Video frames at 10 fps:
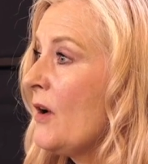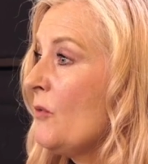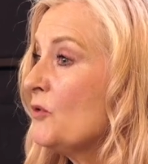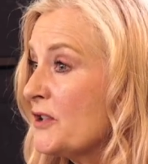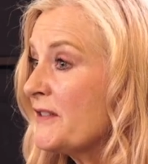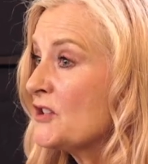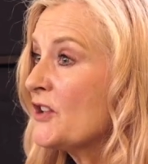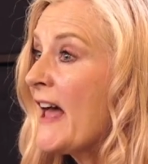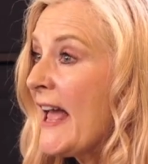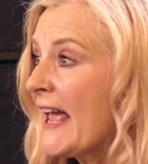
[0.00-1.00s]
well, to
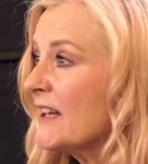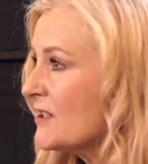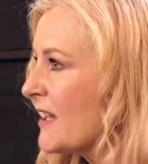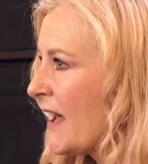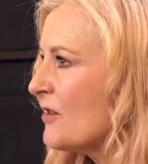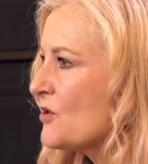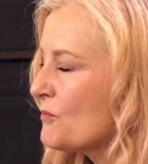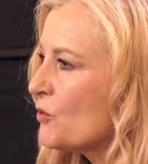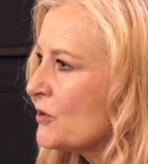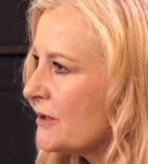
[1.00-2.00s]
that end, how
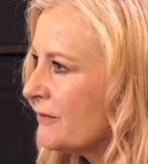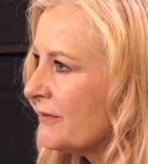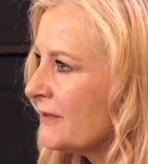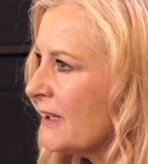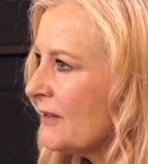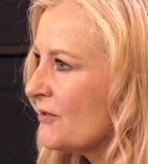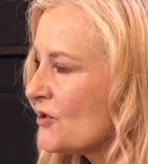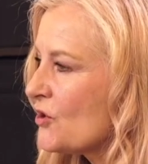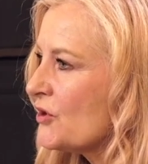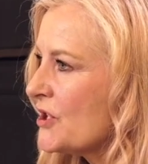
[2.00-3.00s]
supportive have the
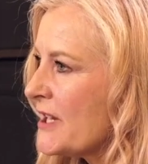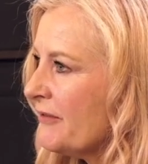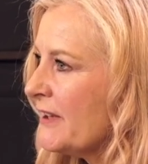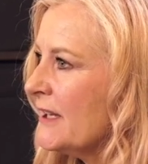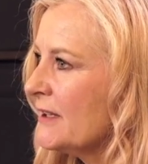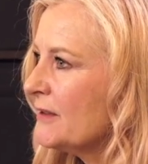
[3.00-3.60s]
Scottish FA